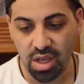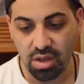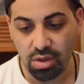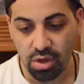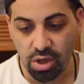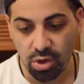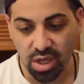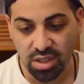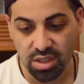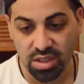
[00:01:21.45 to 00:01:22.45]
like, look, you
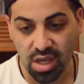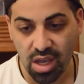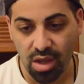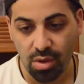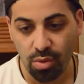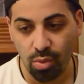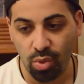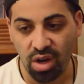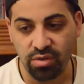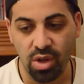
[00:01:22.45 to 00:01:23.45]
can say
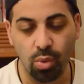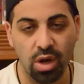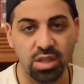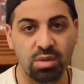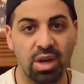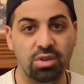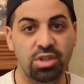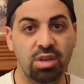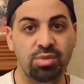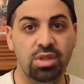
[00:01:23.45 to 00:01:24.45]
whatever you want about
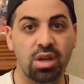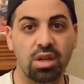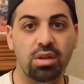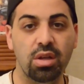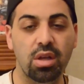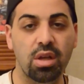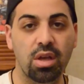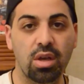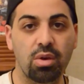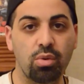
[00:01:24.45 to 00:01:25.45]
James Gunn
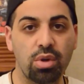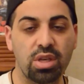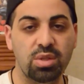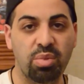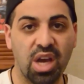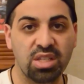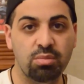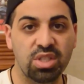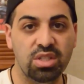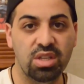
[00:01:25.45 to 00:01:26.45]
with his past
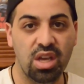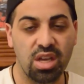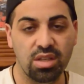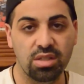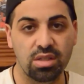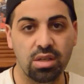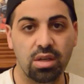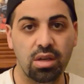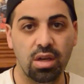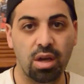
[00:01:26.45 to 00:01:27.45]
mistakes
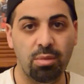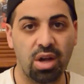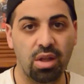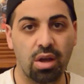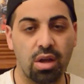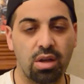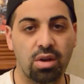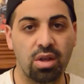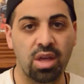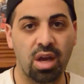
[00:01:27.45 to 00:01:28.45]
about and
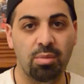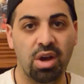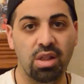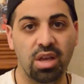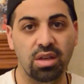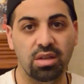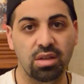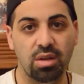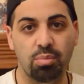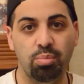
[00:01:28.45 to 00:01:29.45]
all that about like
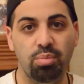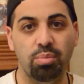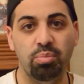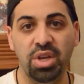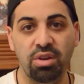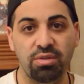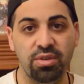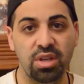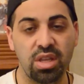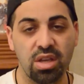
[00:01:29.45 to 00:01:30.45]

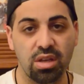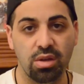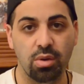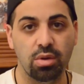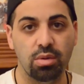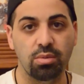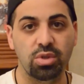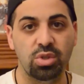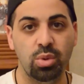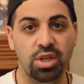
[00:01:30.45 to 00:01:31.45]
pedophilia
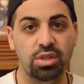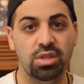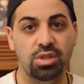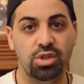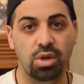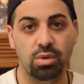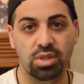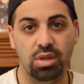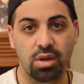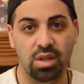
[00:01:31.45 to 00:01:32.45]
tweets and jokes
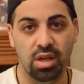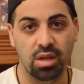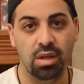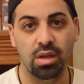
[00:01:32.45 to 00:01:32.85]
and all that.